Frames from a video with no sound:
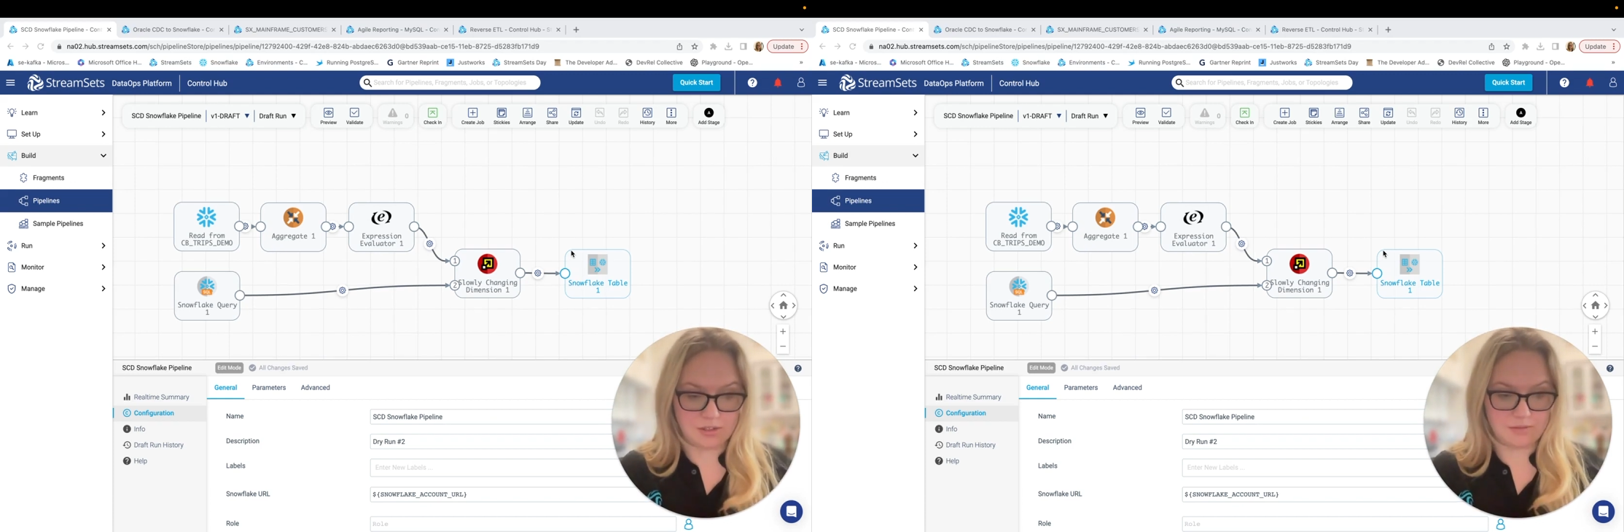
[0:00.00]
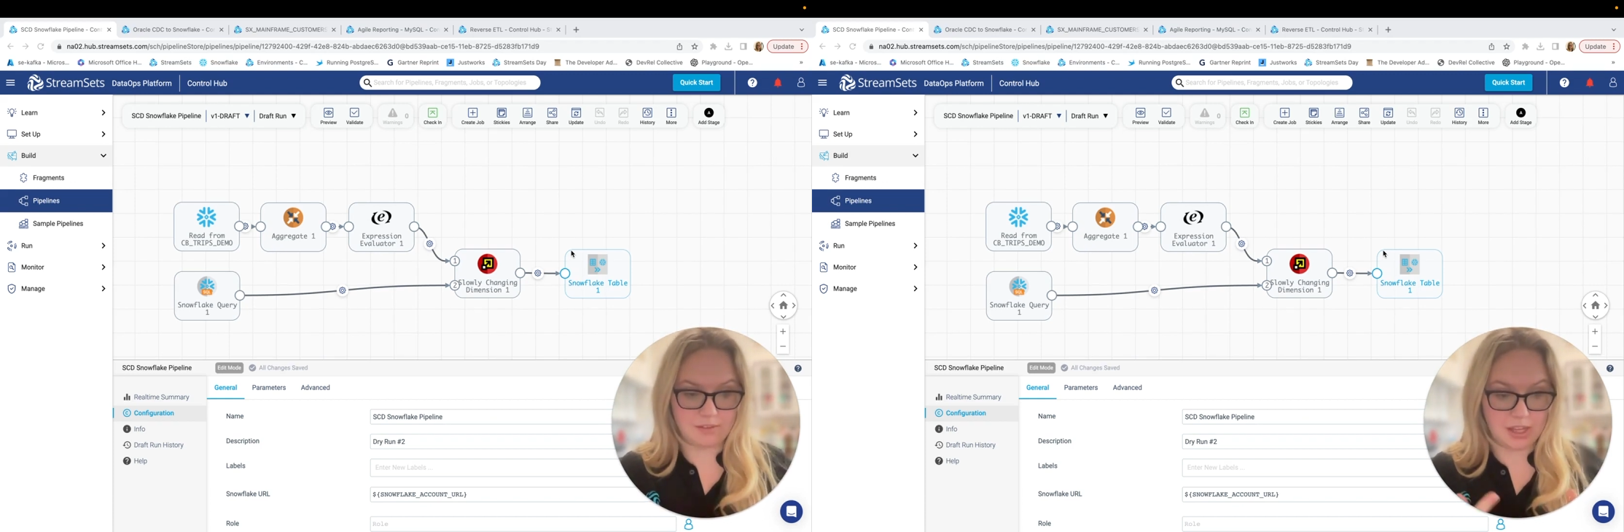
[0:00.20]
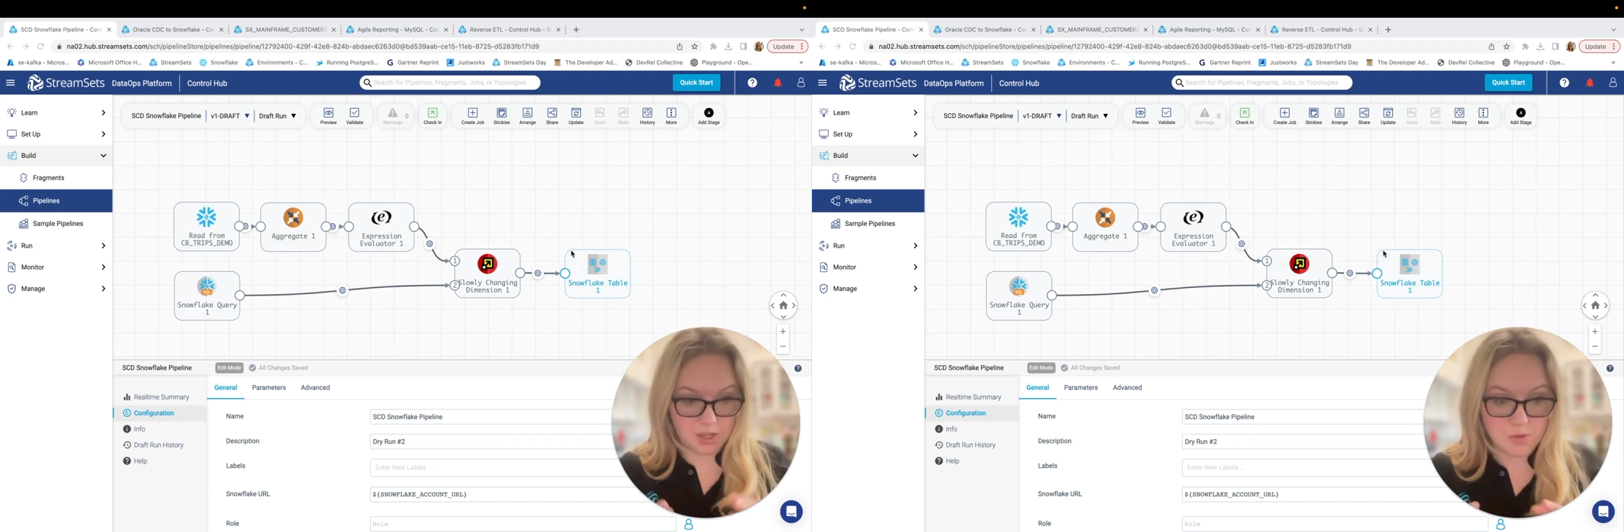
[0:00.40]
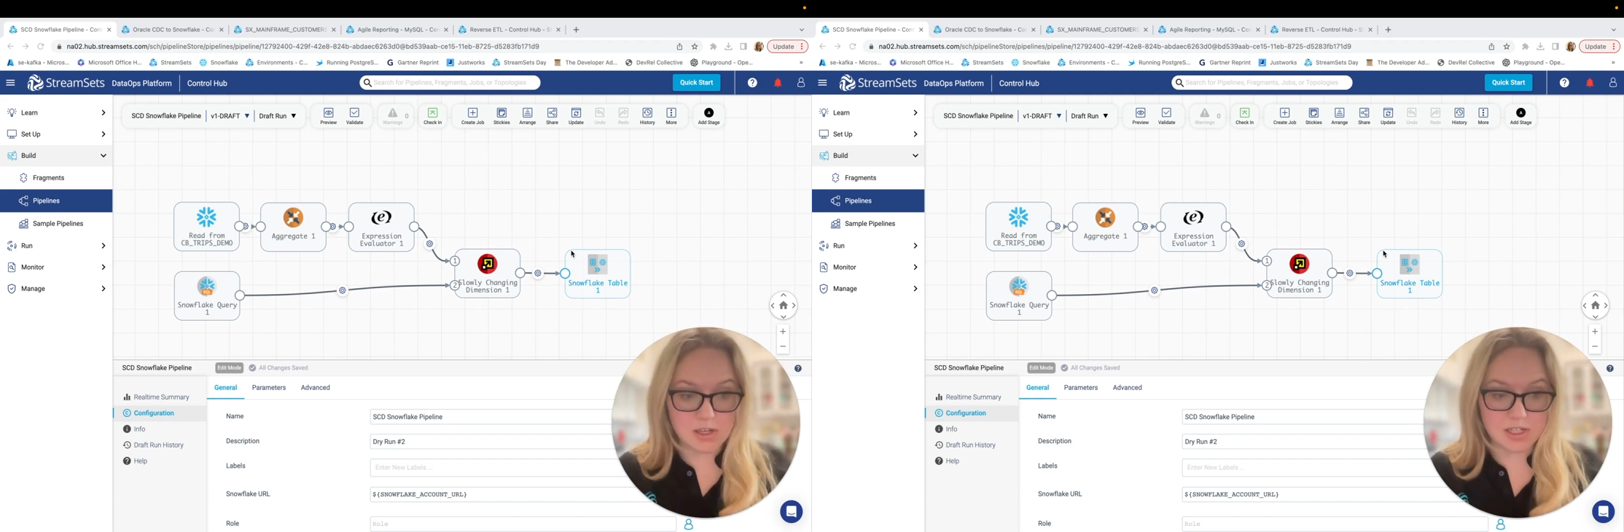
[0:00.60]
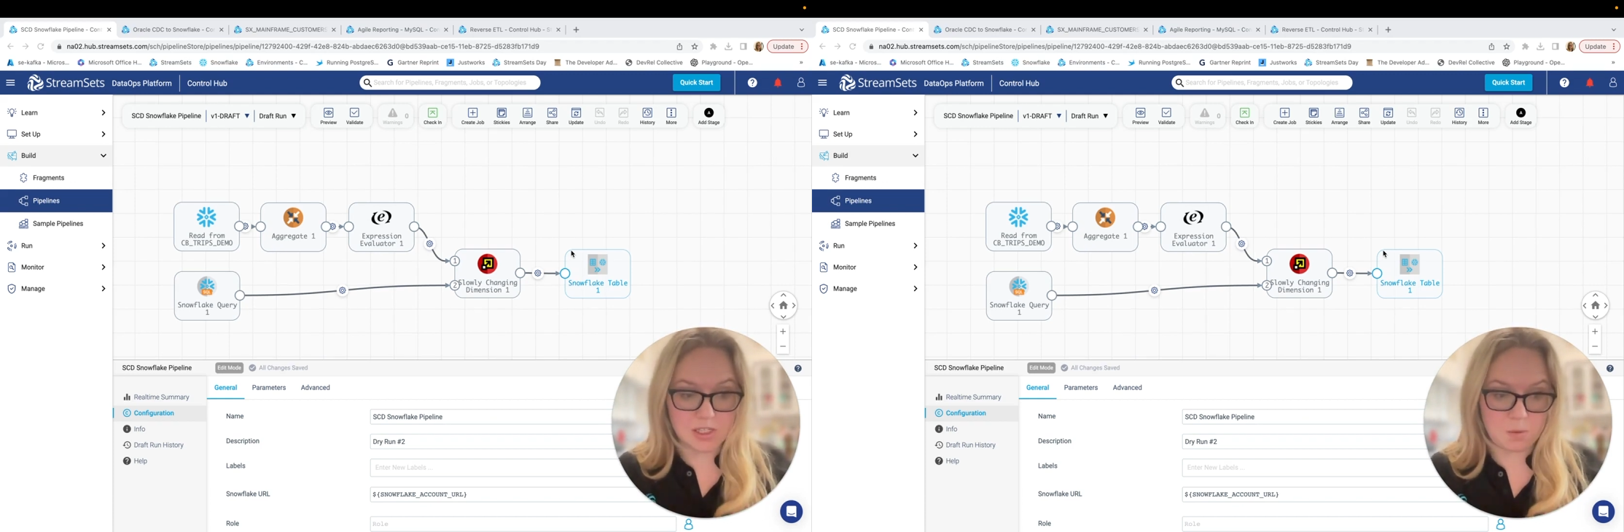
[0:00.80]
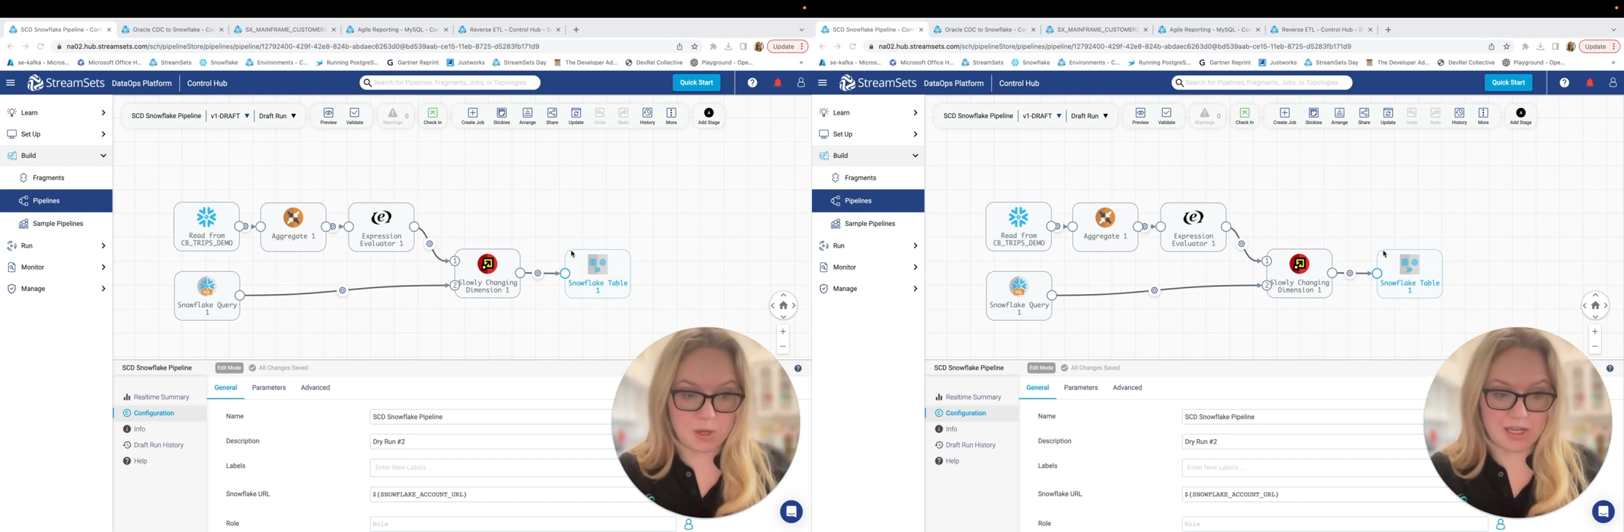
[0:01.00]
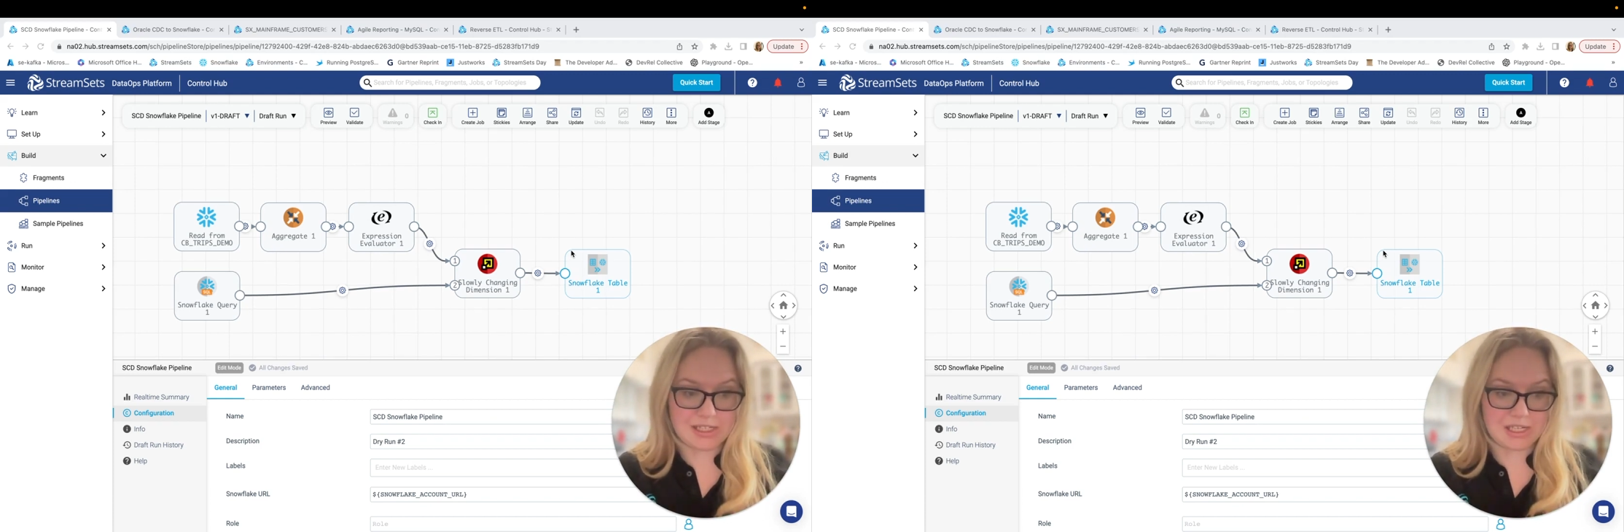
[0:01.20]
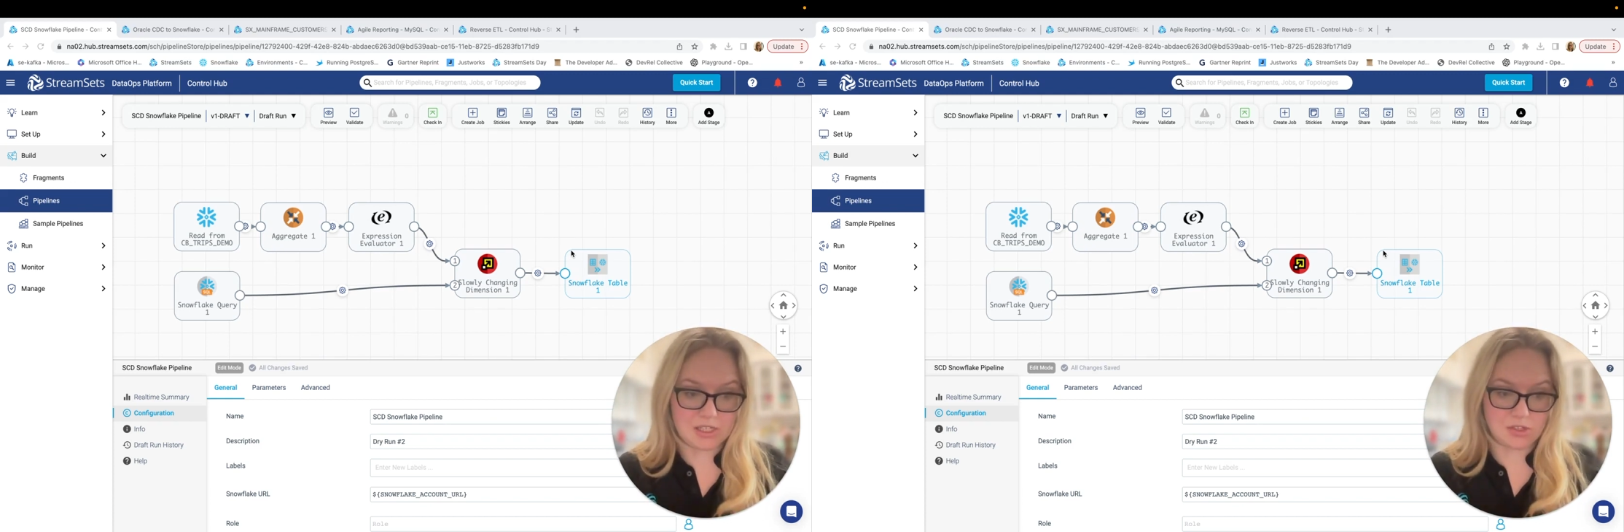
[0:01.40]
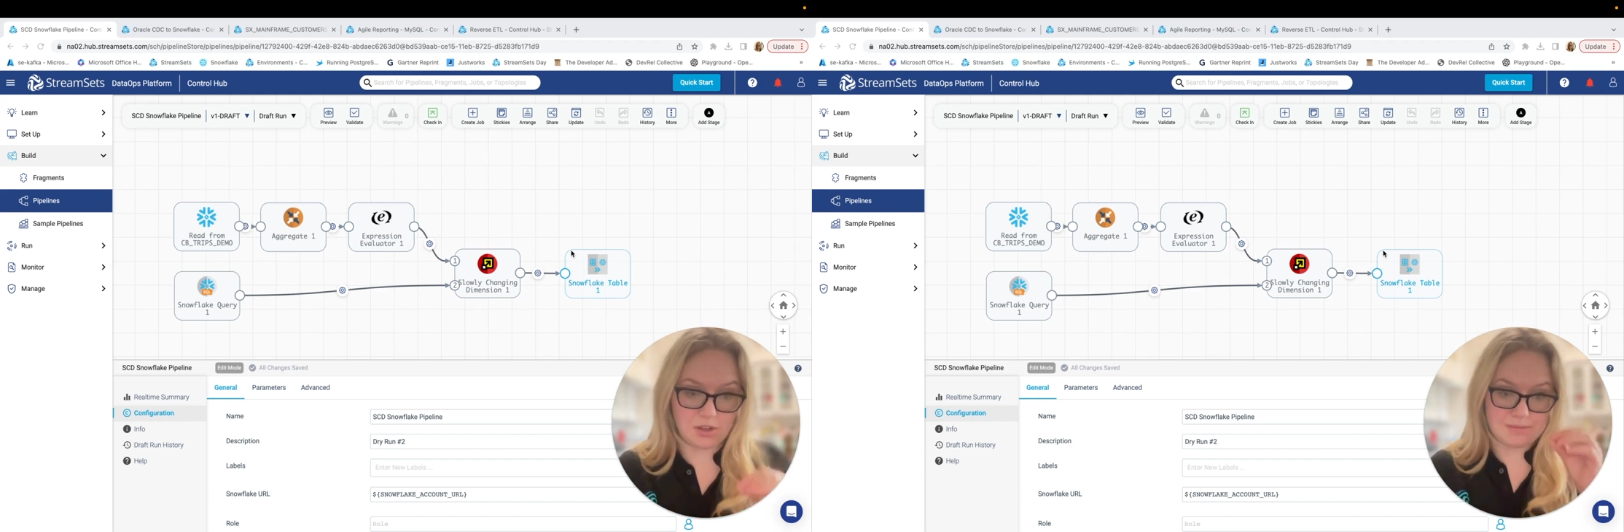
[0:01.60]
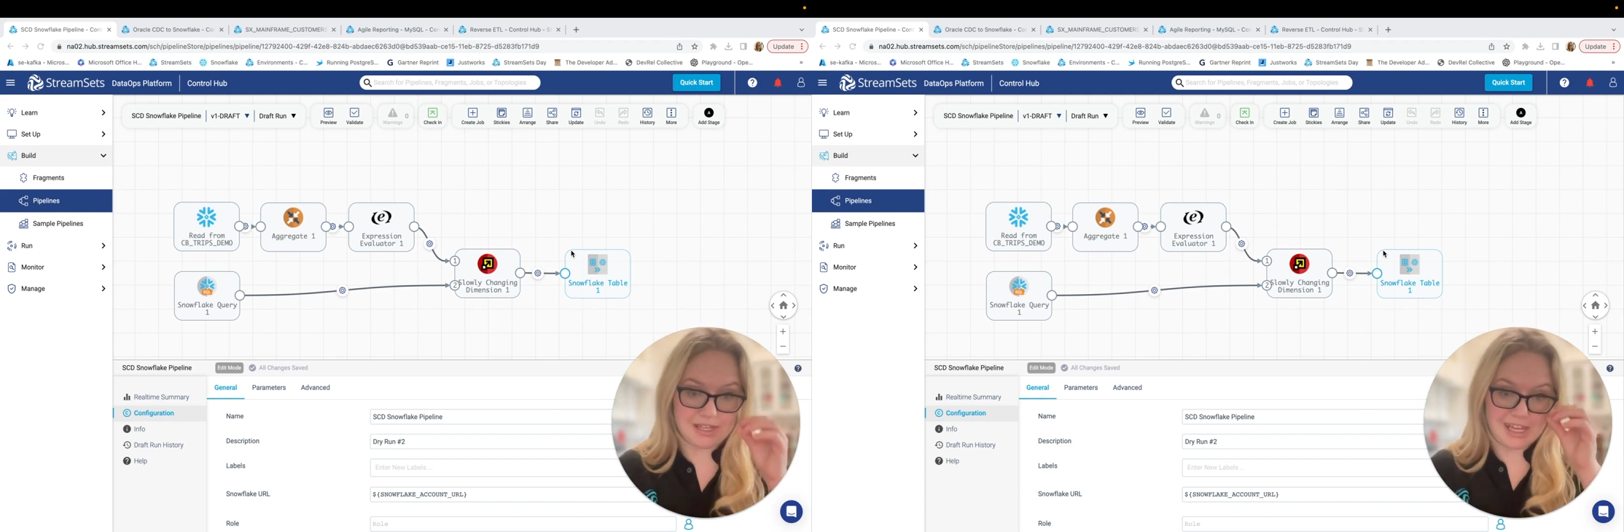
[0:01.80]
the user experience in
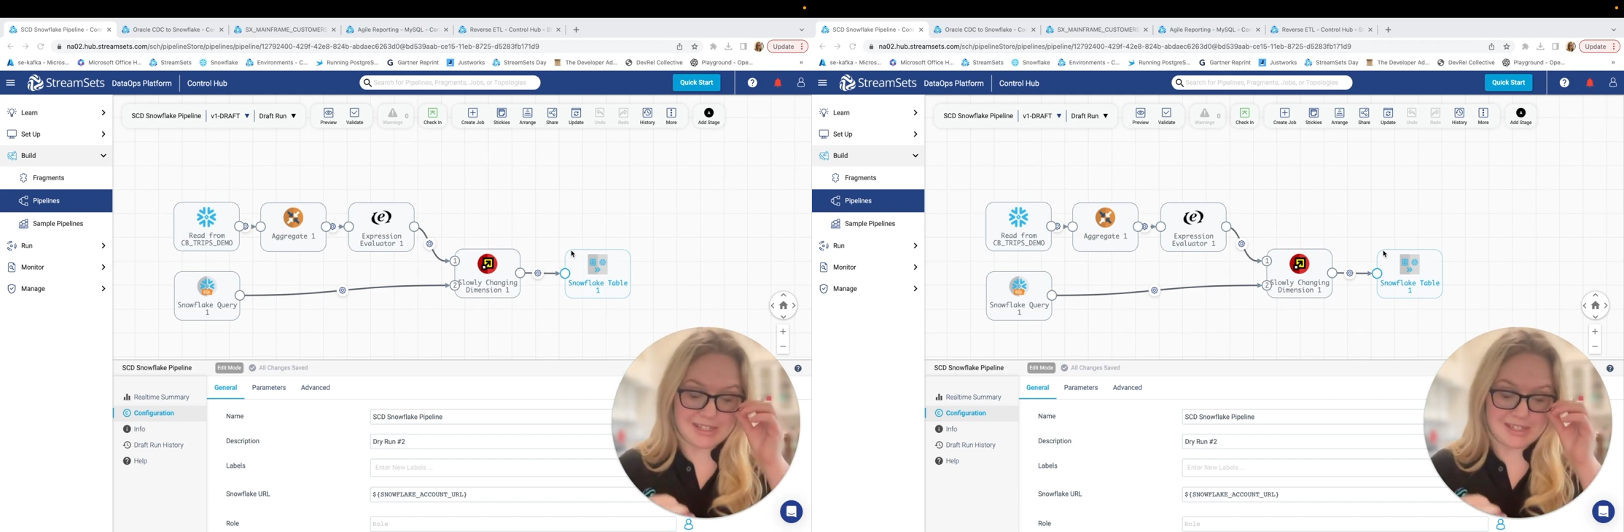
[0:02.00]
StreamSets